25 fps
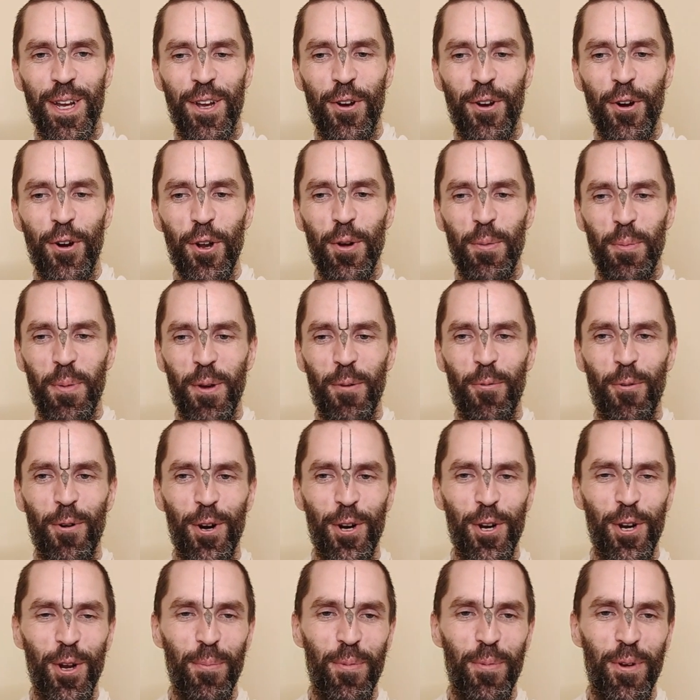could be
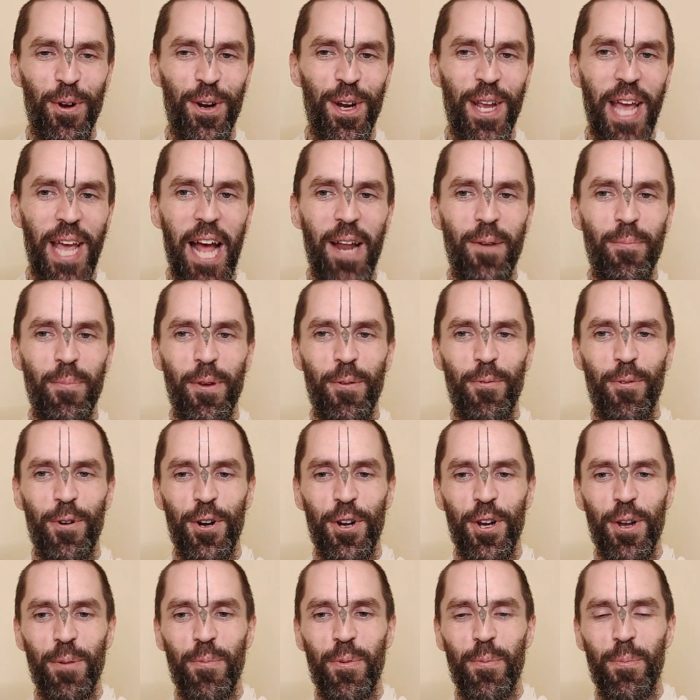worshipped or can be
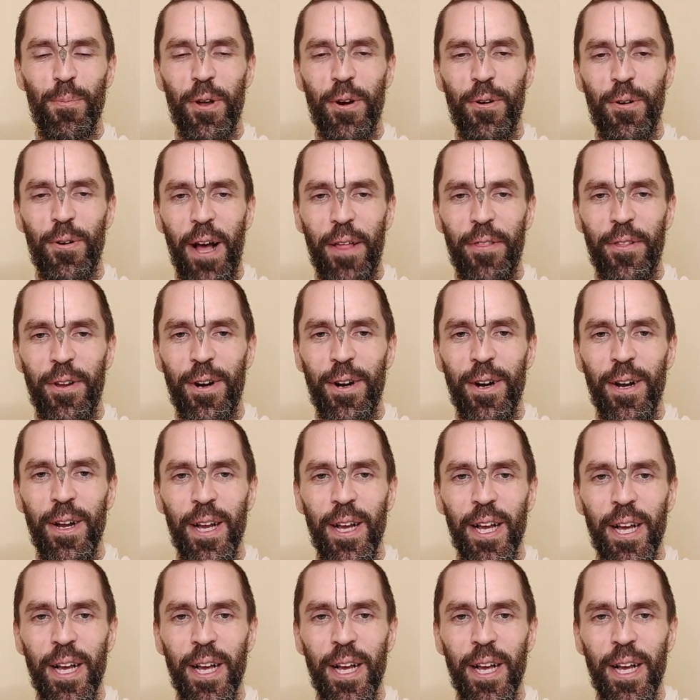worshipped, but rather